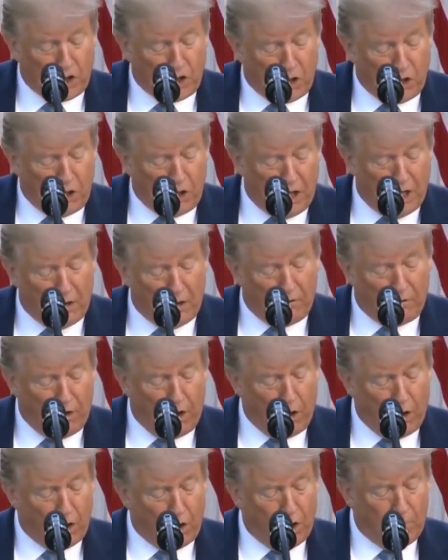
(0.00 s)
its duty and
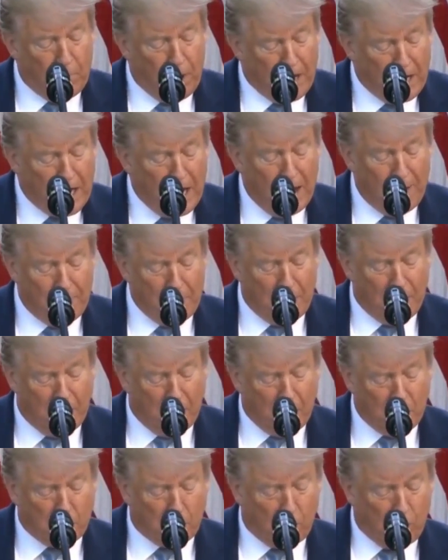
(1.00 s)
vote on my
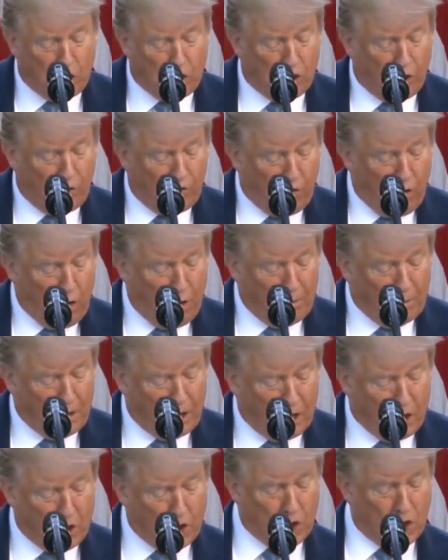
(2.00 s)
nominees, or it should
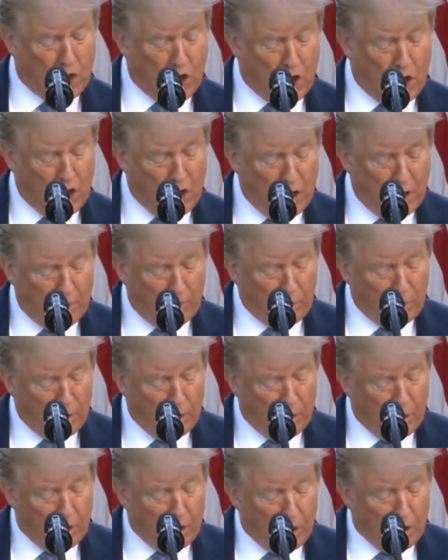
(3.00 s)
formally adjourn
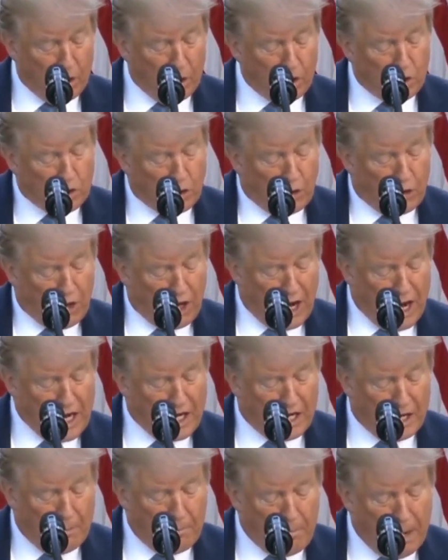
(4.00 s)
so that
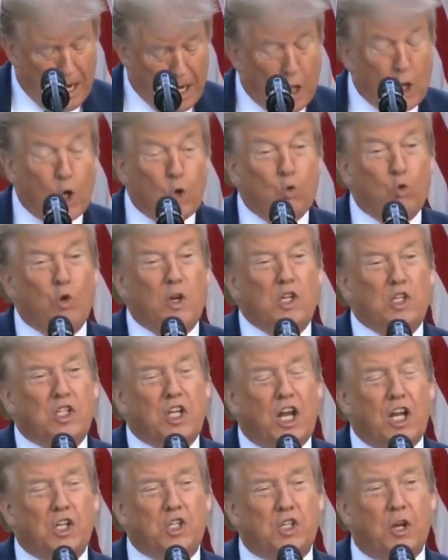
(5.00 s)
I can make
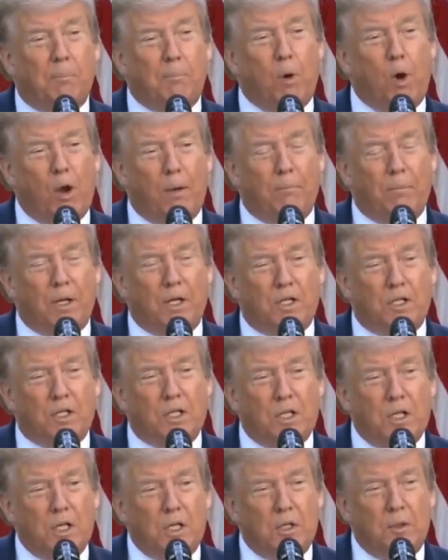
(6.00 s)
recess
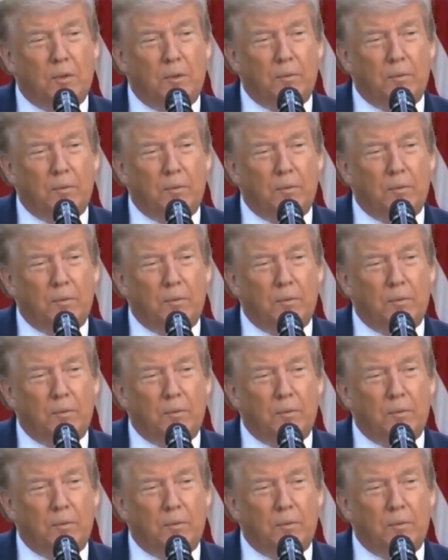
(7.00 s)
appointments.